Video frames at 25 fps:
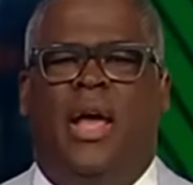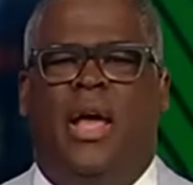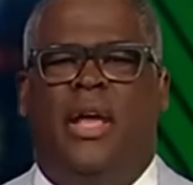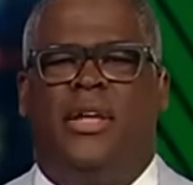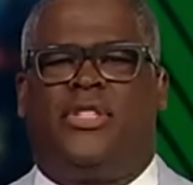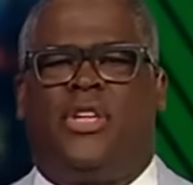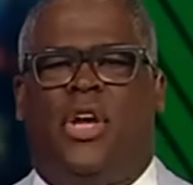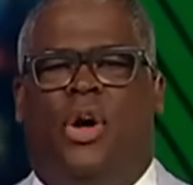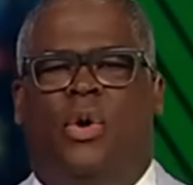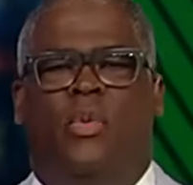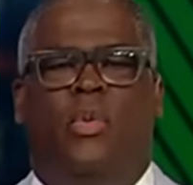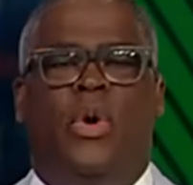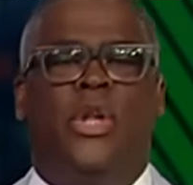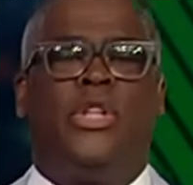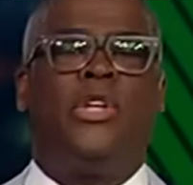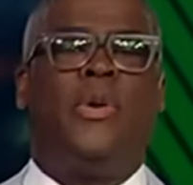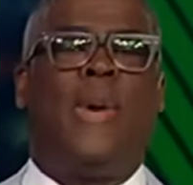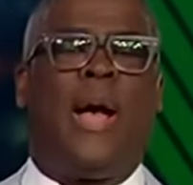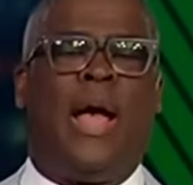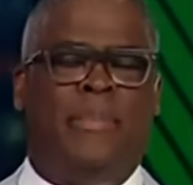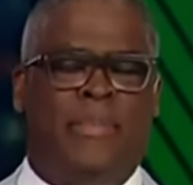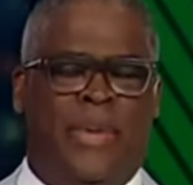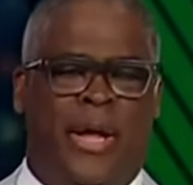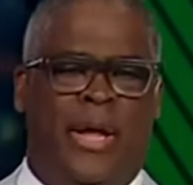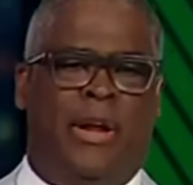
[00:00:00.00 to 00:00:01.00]
So, what do
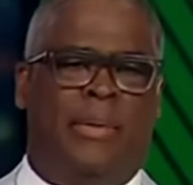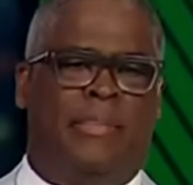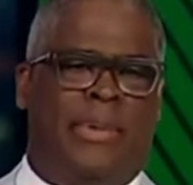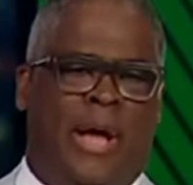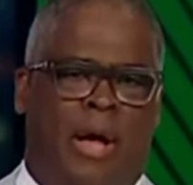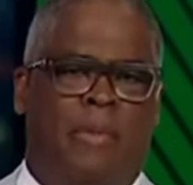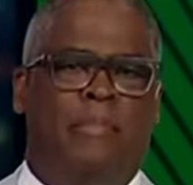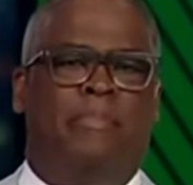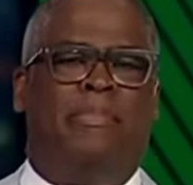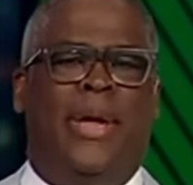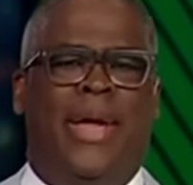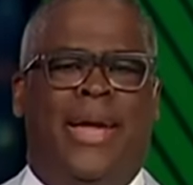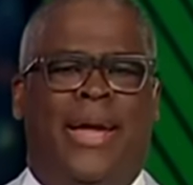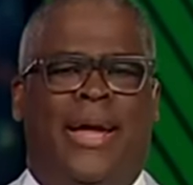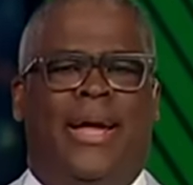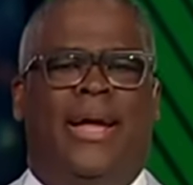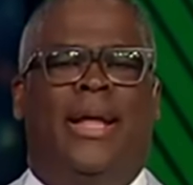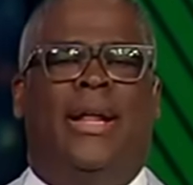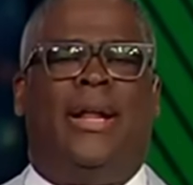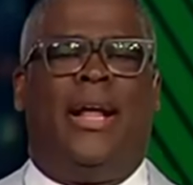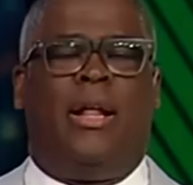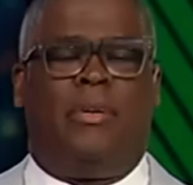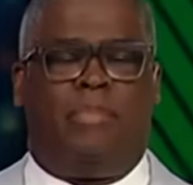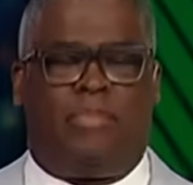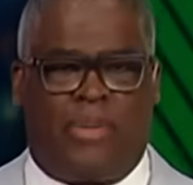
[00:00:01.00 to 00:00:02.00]
I mean about being
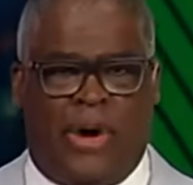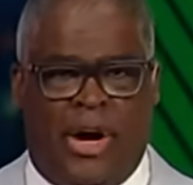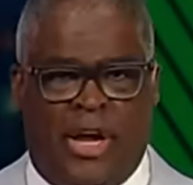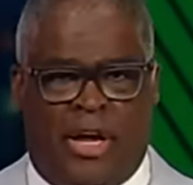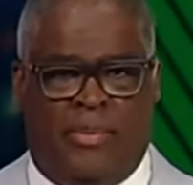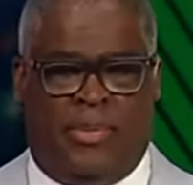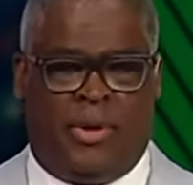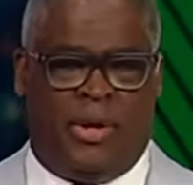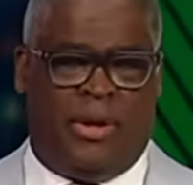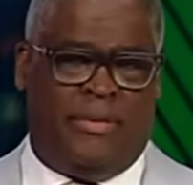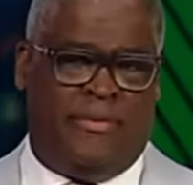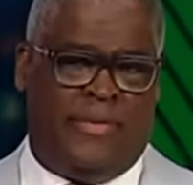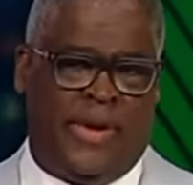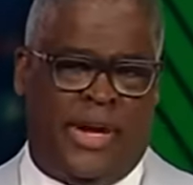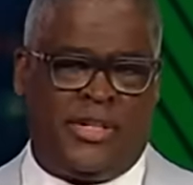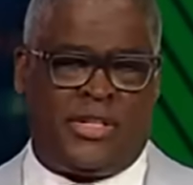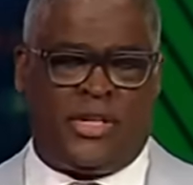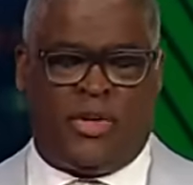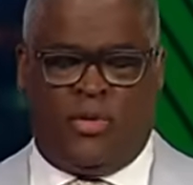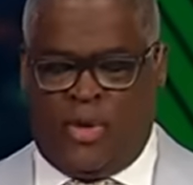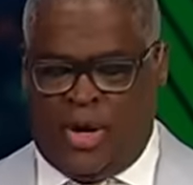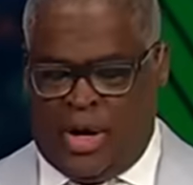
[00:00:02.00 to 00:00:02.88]
an unbreakable investor?